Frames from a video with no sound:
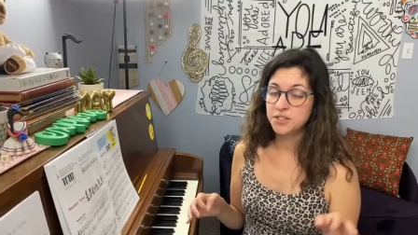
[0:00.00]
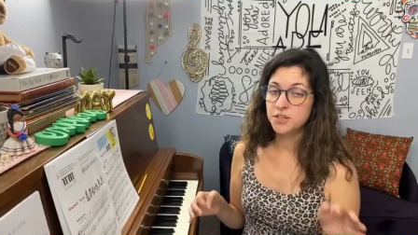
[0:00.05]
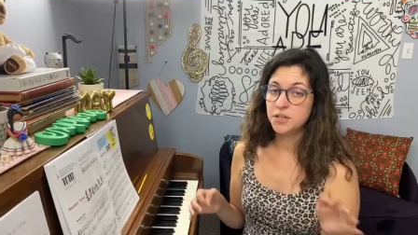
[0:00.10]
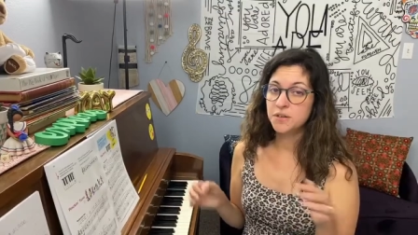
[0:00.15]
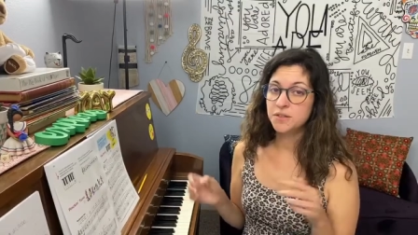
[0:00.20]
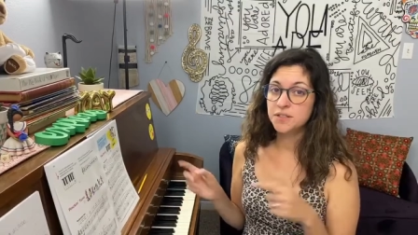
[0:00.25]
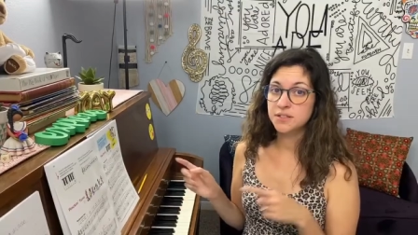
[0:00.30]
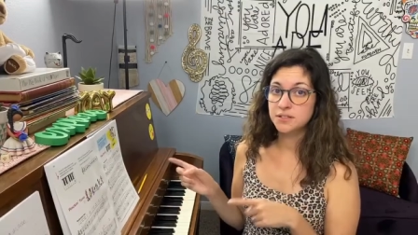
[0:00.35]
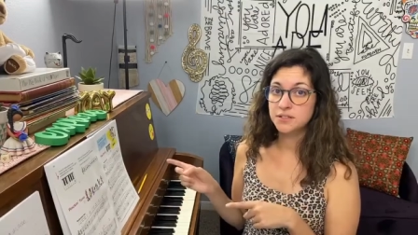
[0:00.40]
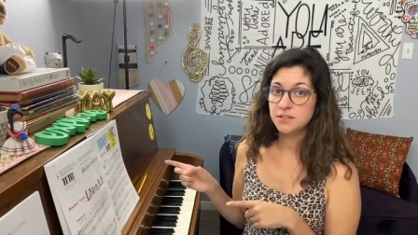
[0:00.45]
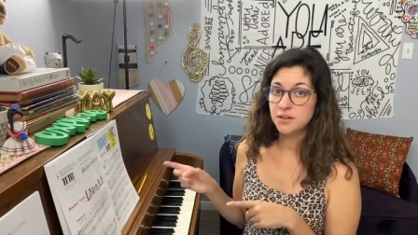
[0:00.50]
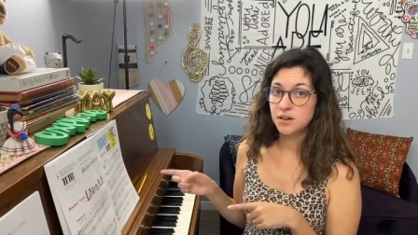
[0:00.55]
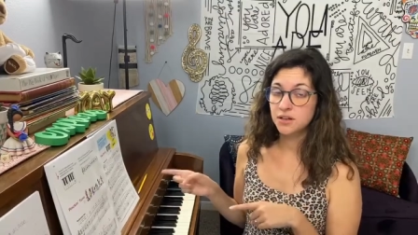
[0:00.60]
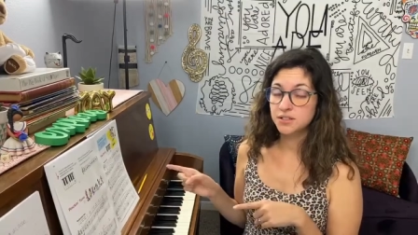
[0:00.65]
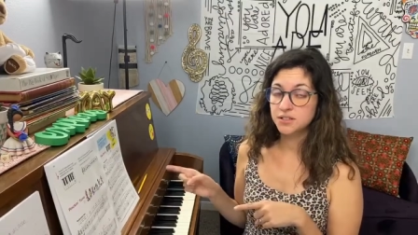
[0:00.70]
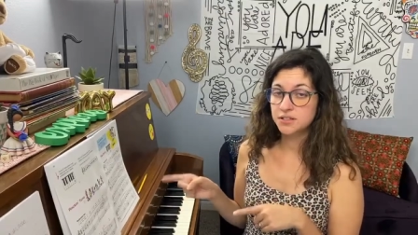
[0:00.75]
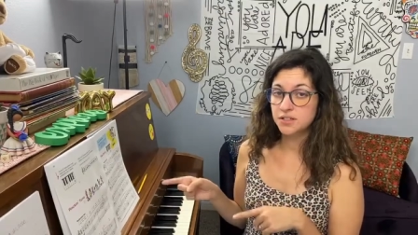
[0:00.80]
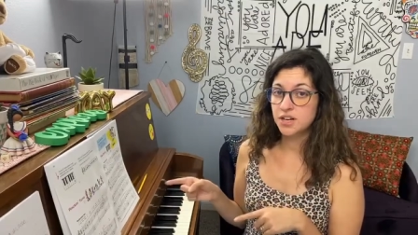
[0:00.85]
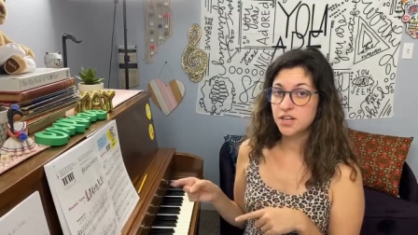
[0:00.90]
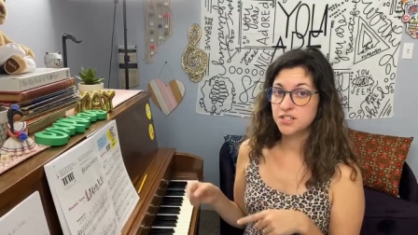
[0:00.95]
you know this song
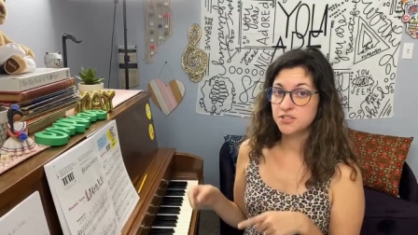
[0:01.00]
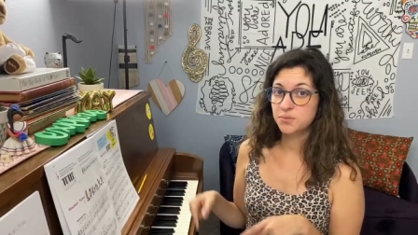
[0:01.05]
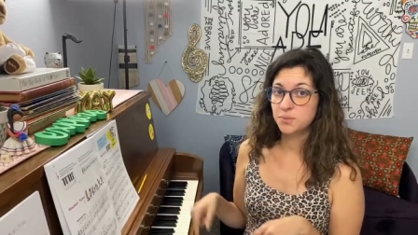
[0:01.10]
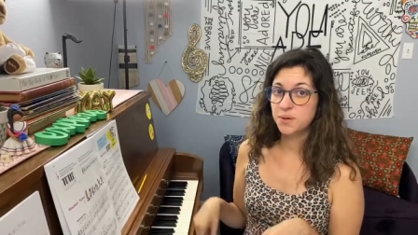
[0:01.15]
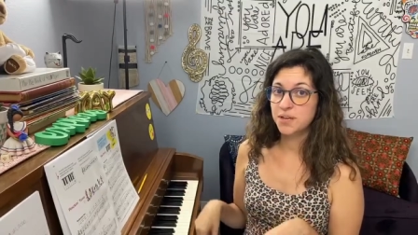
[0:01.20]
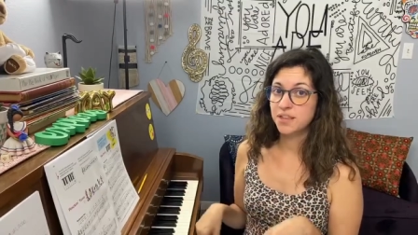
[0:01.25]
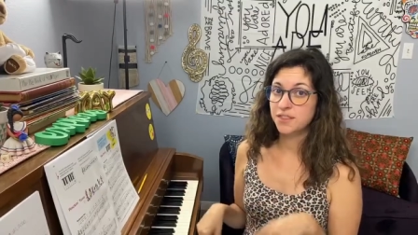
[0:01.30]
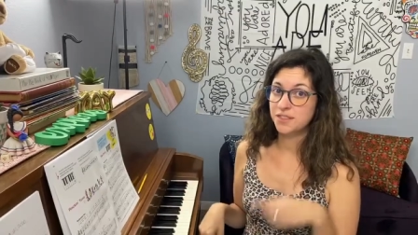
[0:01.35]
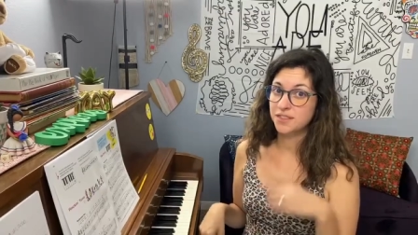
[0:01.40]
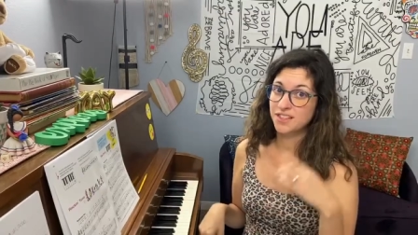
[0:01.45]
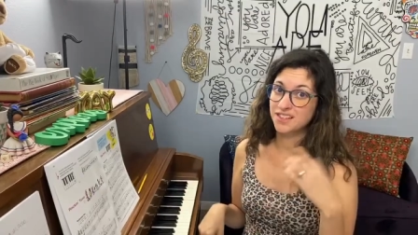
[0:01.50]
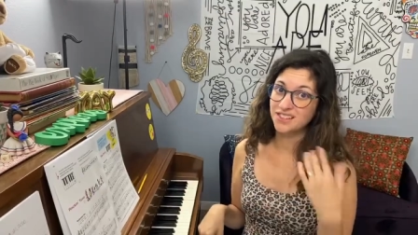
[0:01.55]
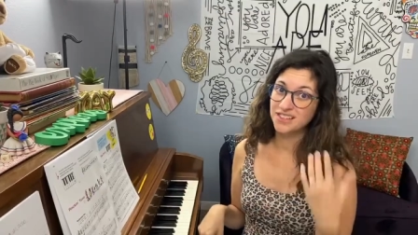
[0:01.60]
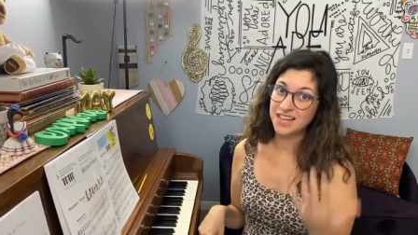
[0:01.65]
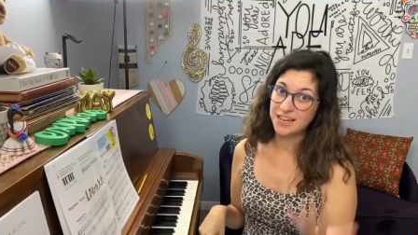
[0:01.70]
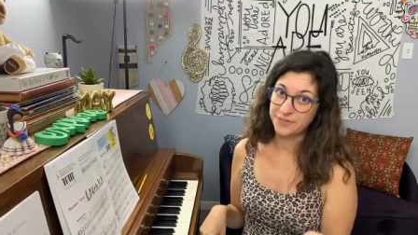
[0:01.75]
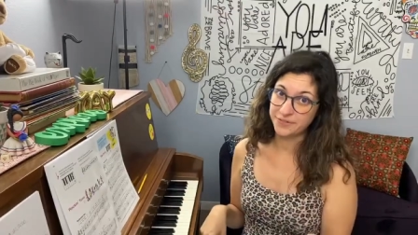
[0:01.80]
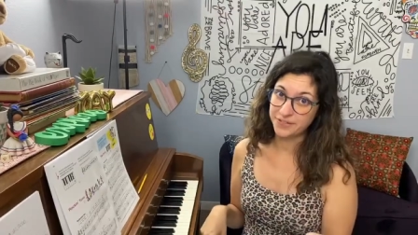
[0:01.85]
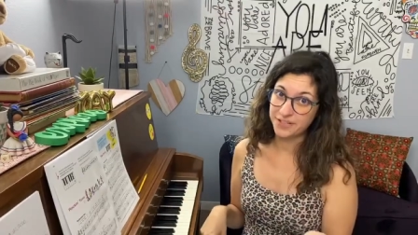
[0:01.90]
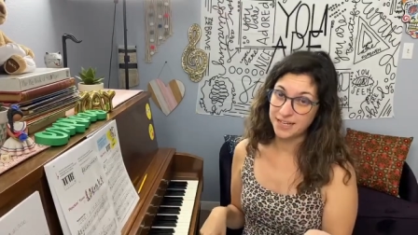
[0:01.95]
starts with the
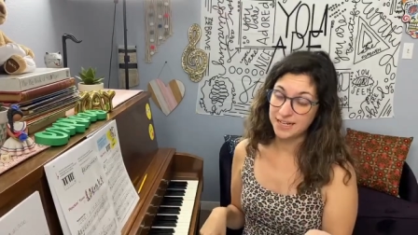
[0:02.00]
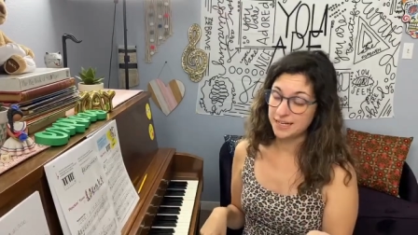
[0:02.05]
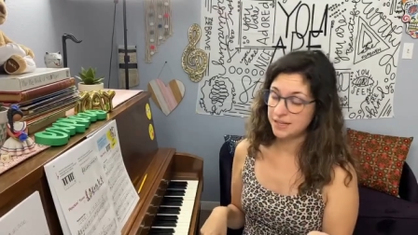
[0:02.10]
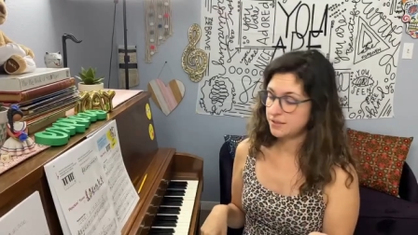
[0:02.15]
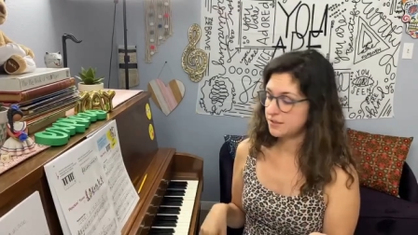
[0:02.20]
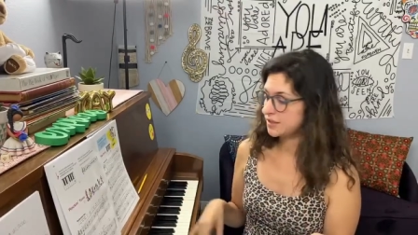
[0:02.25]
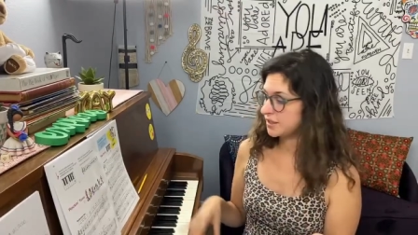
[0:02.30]
left hand.